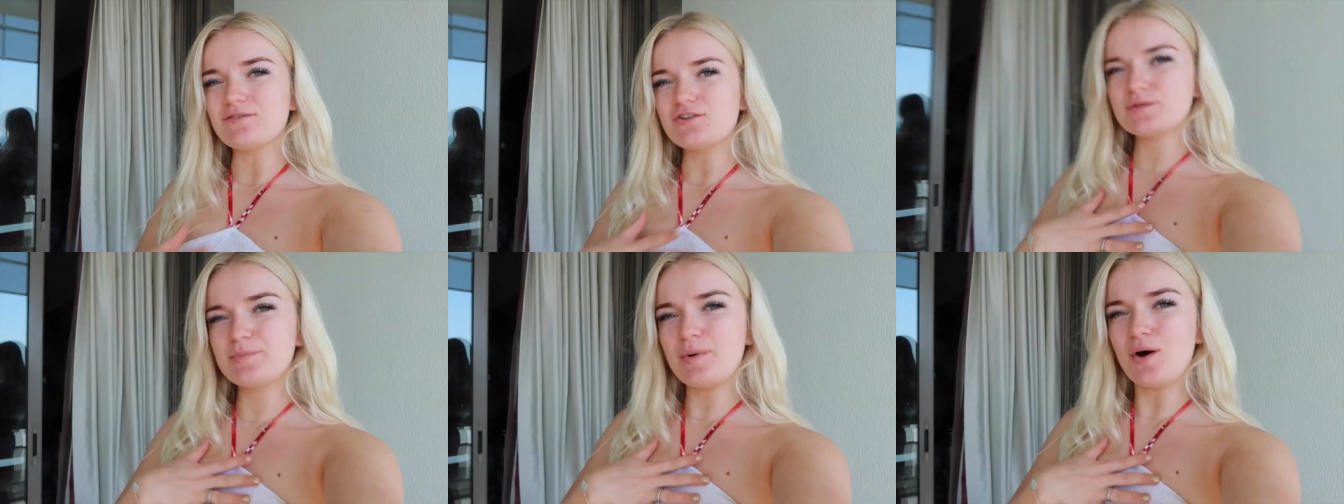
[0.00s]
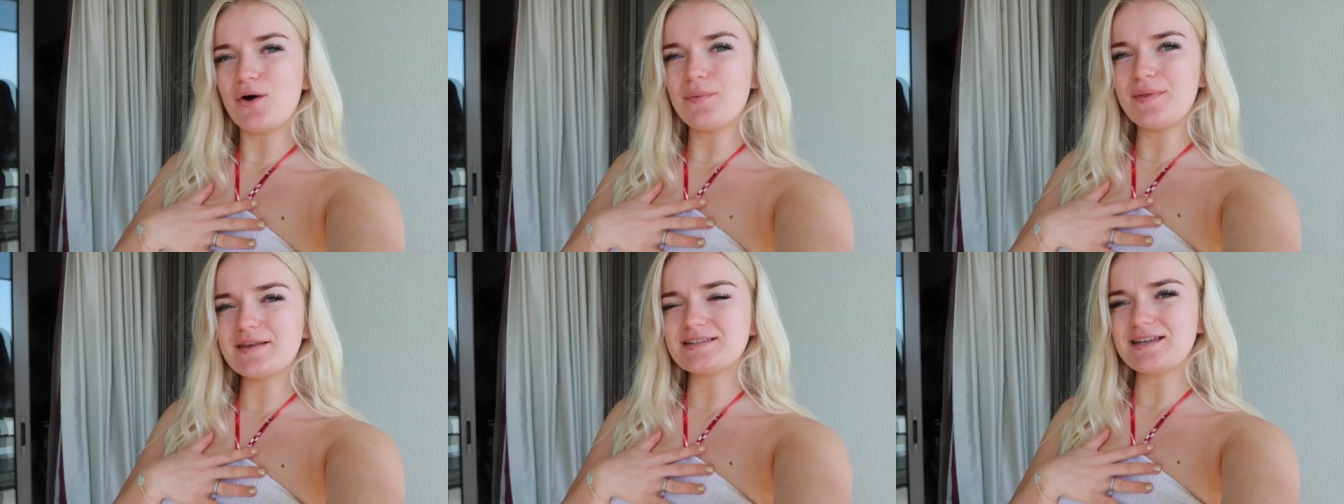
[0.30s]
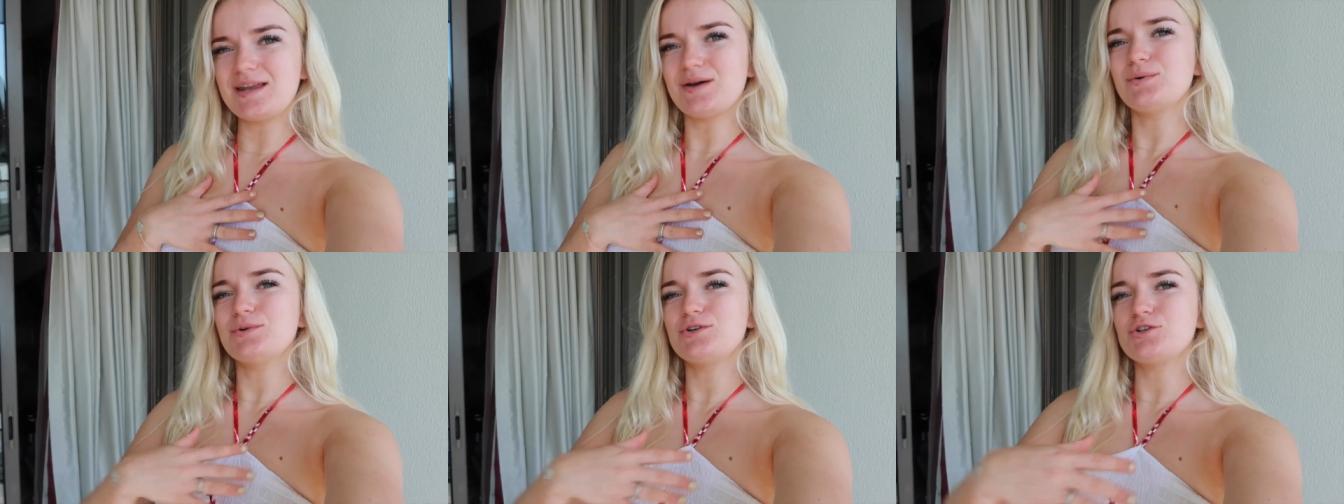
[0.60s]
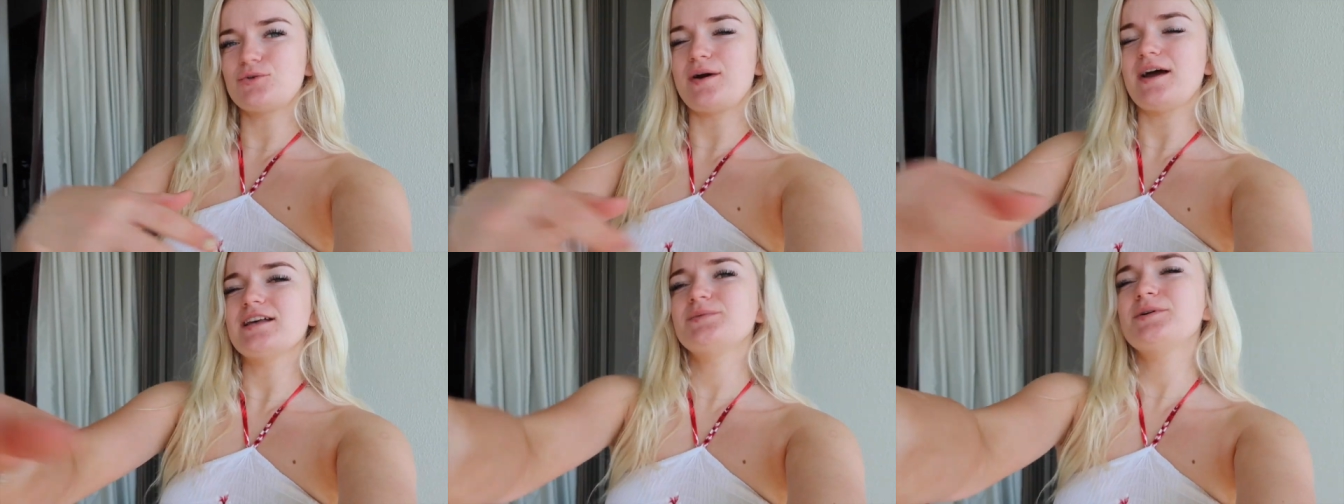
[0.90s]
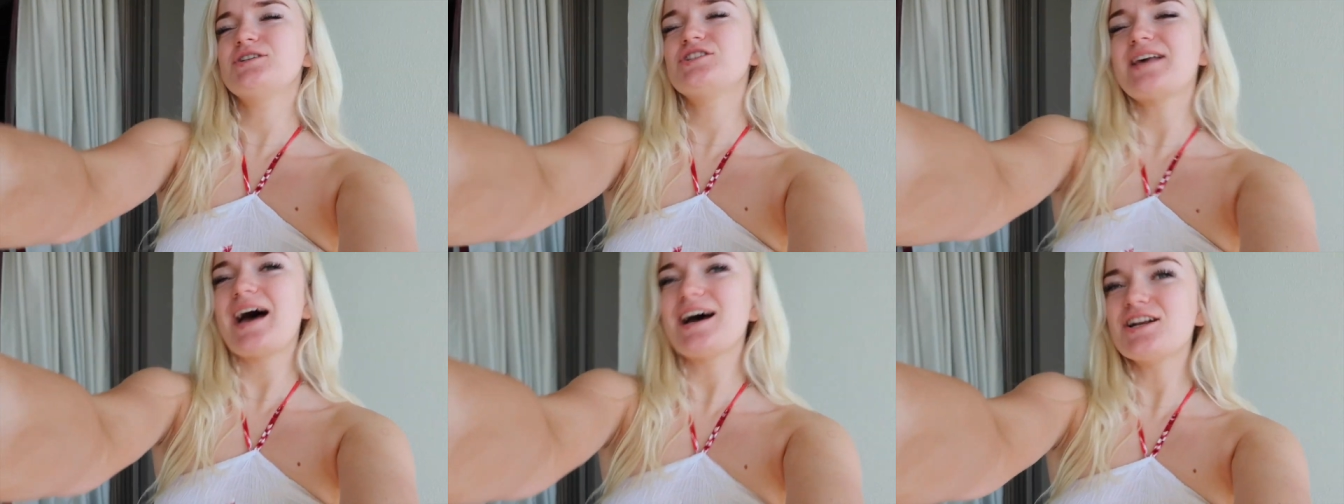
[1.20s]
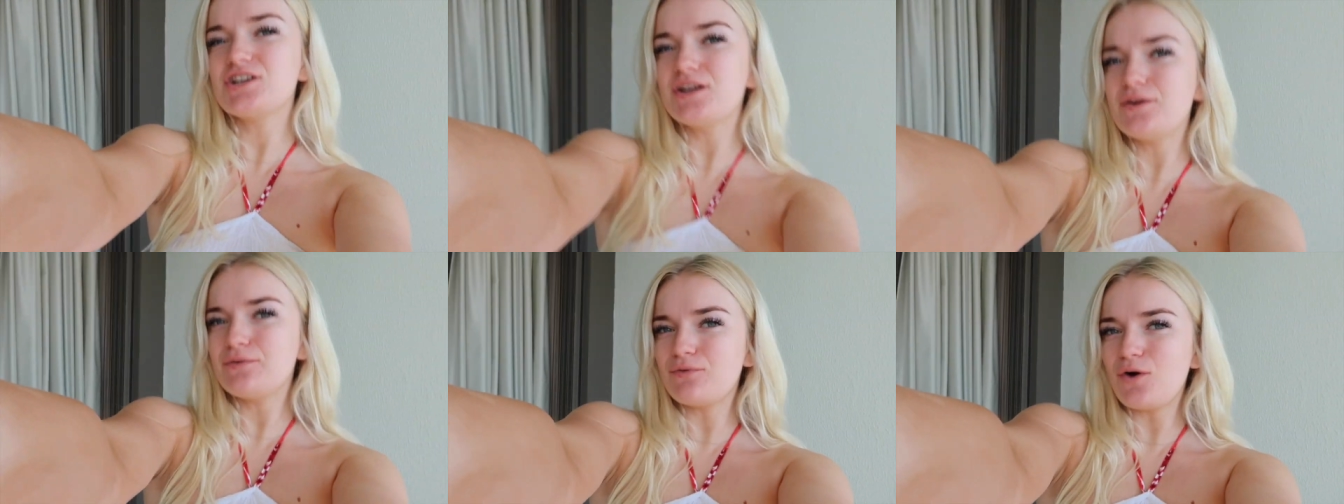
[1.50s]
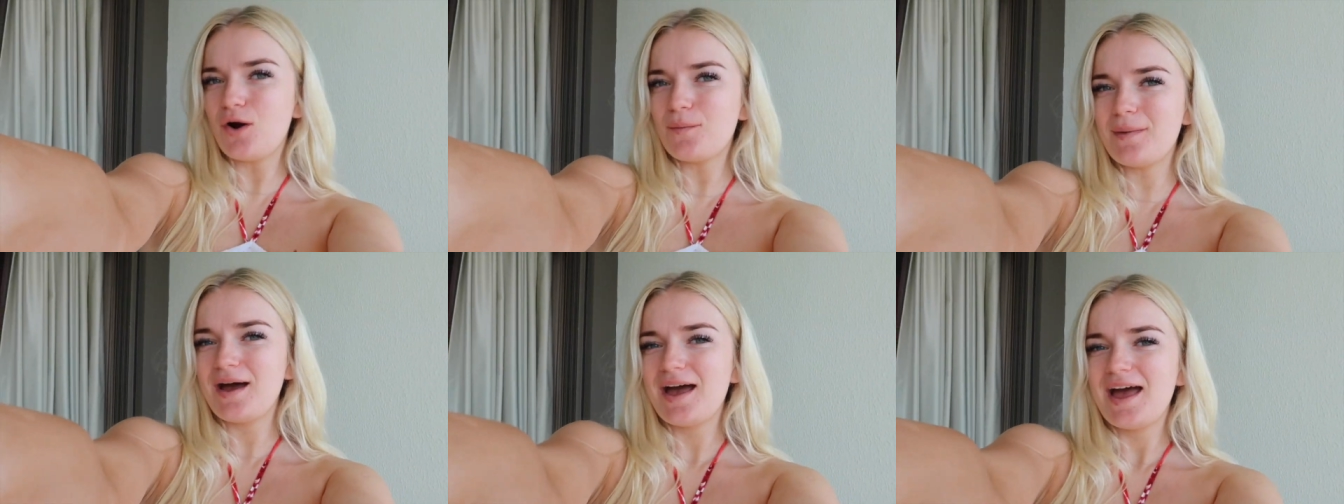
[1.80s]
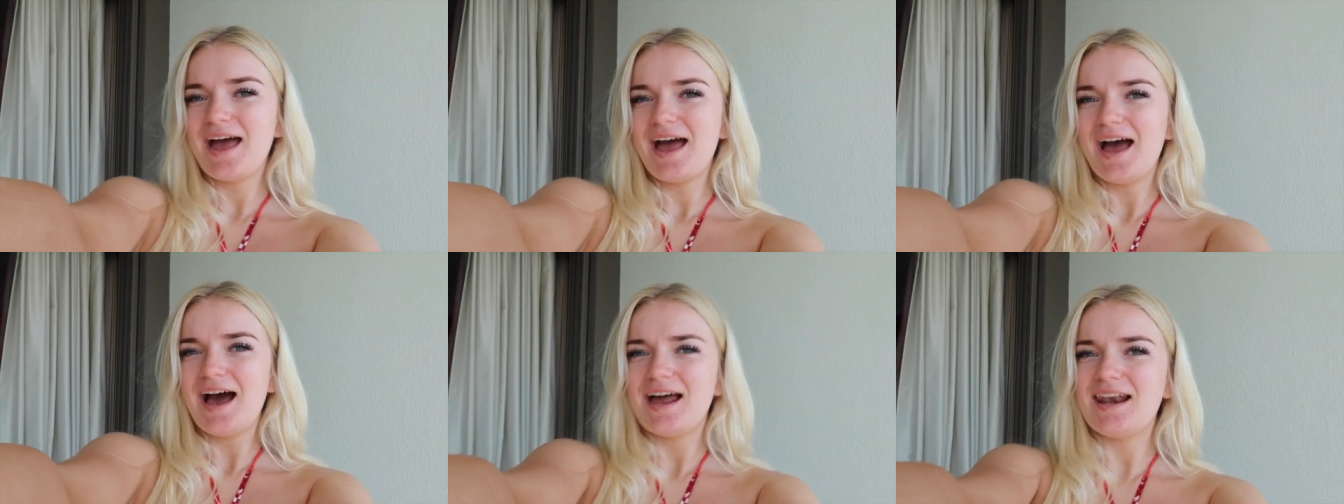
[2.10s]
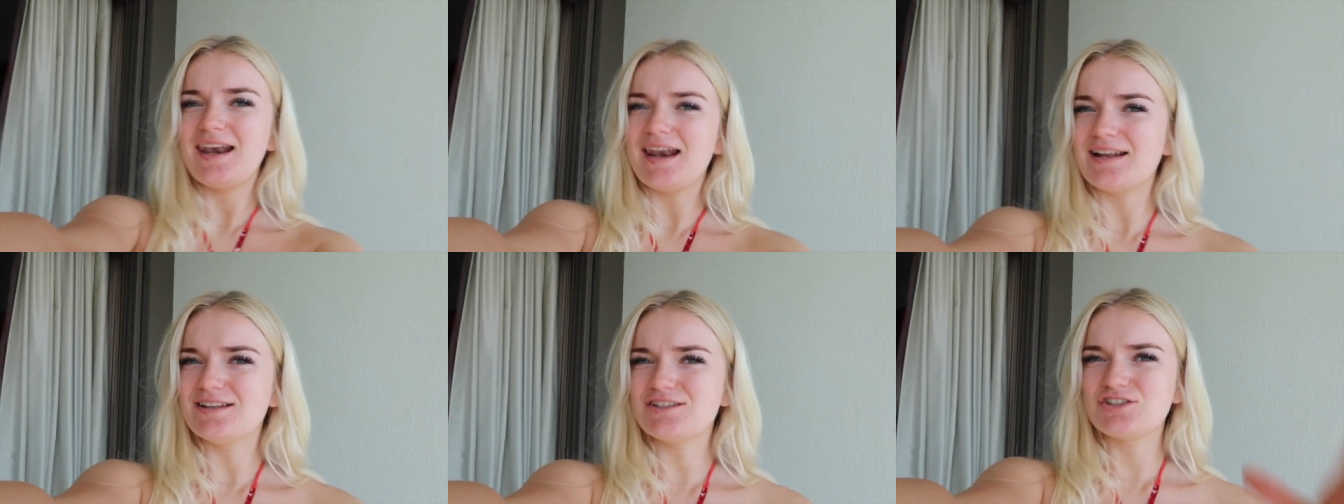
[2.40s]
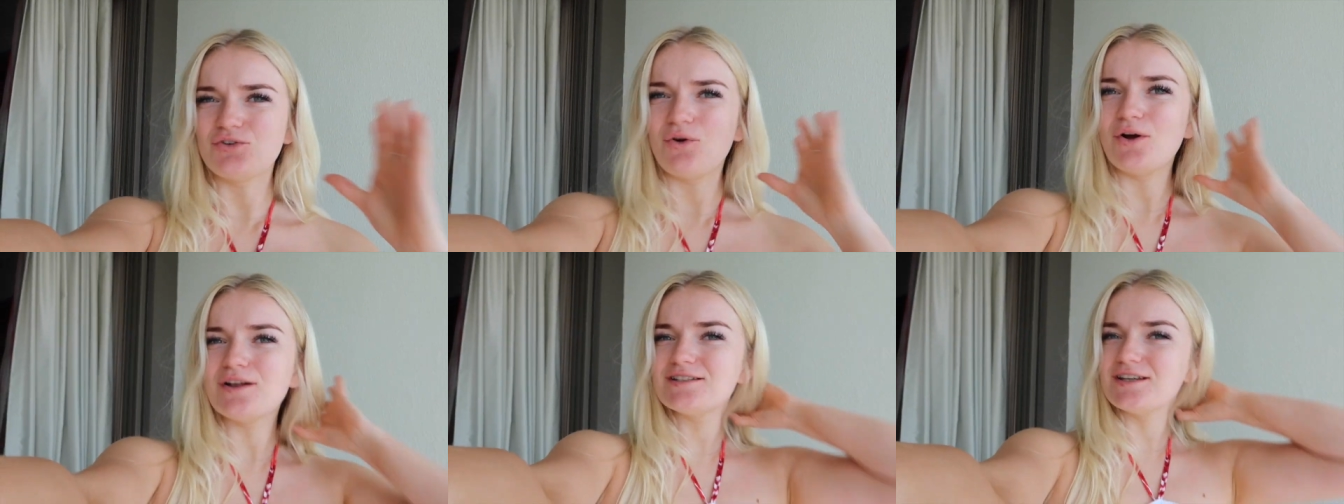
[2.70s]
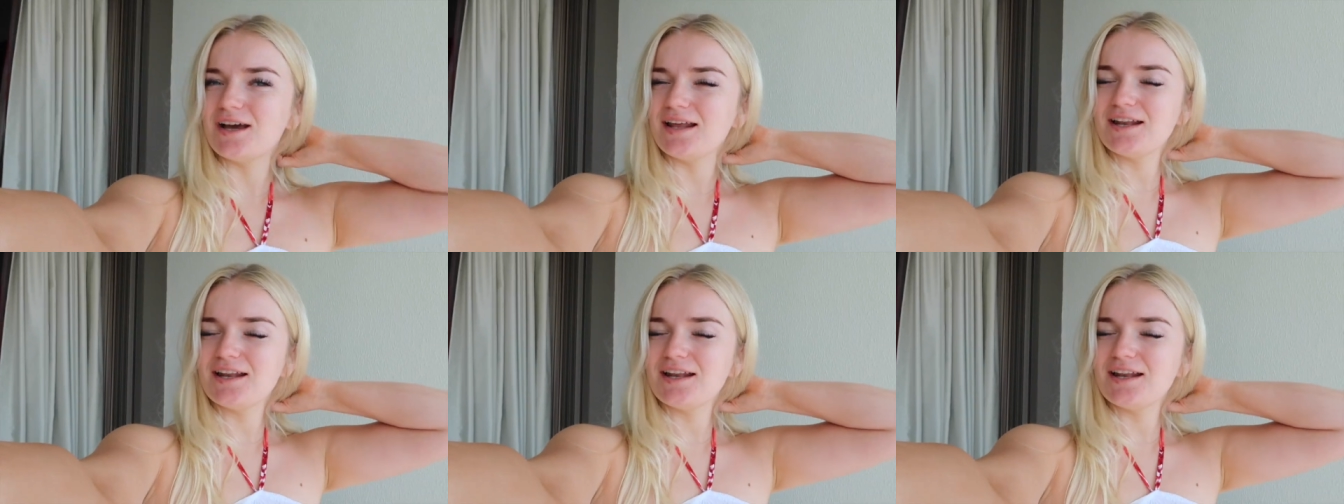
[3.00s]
I've just put on this little dress, which is actually from Lanzarote.